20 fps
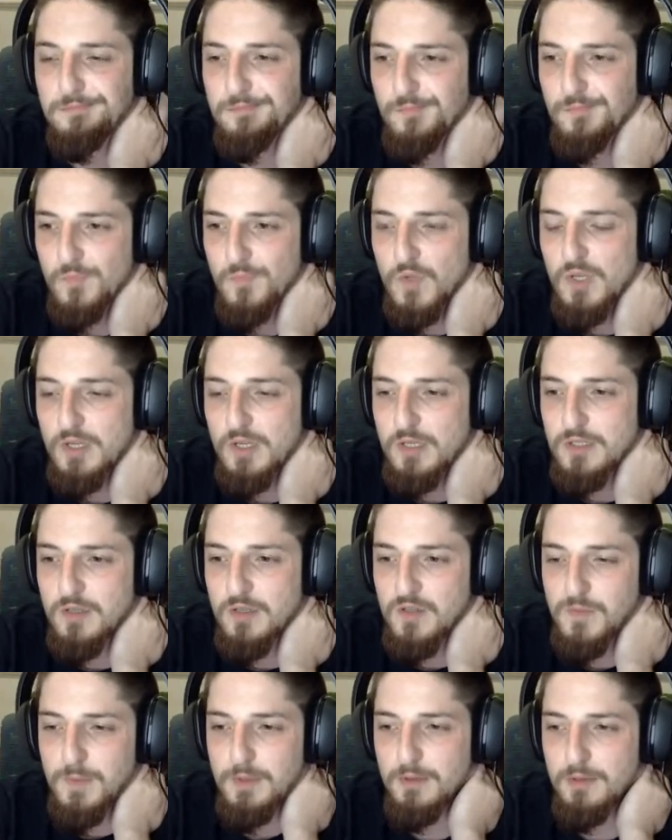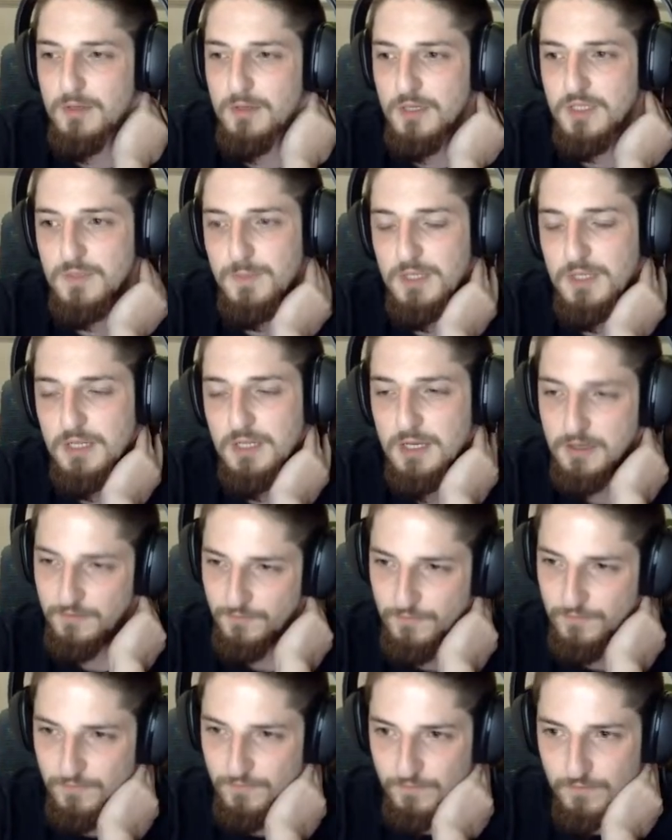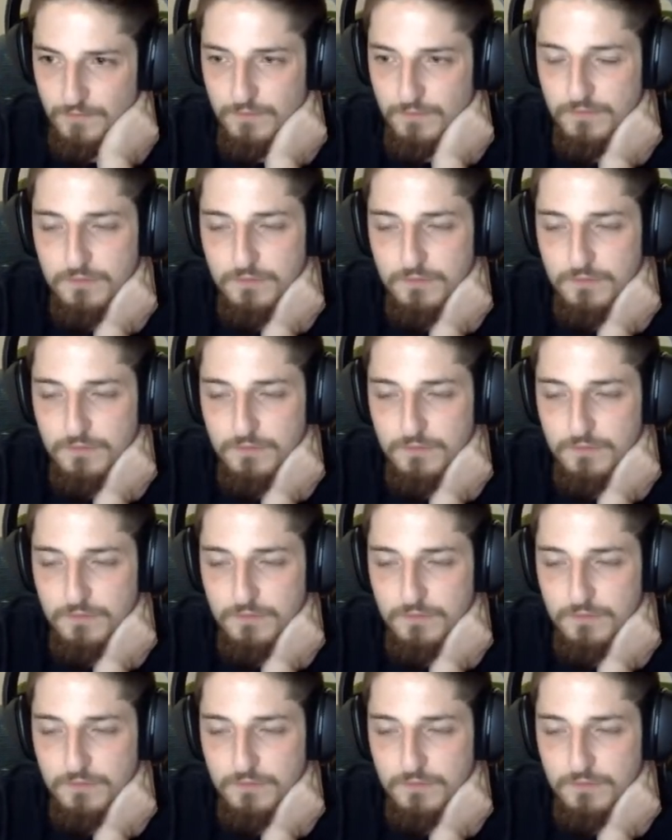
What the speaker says: July? So it's been running that long.